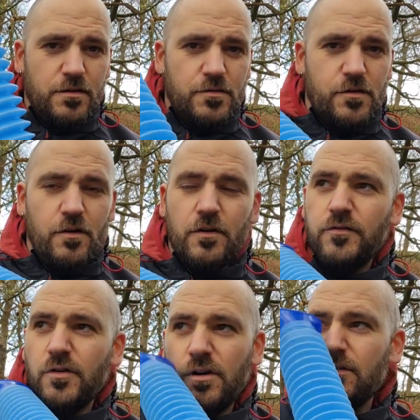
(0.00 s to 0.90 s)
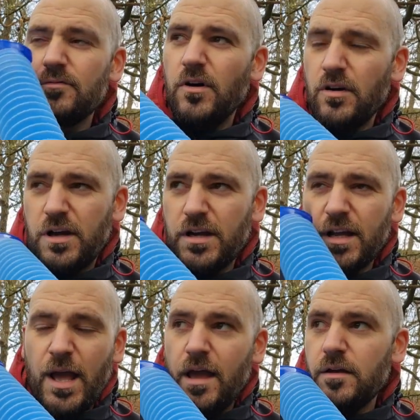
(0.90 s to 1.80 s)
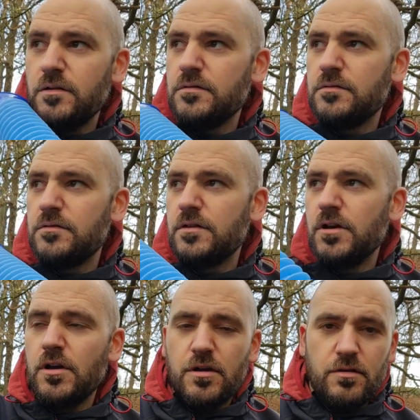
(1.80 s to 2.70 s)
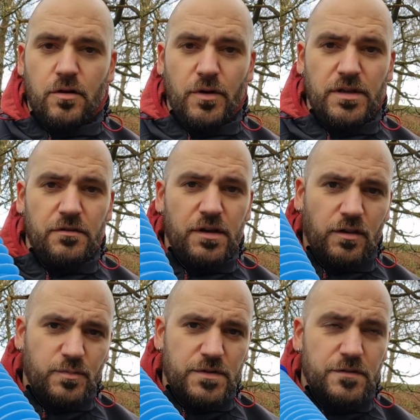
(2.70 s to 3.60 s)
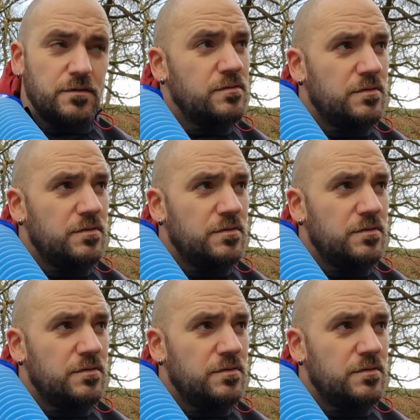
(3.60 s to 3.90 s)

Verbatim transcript: So I thought, what can I get? You know, when you're in hospital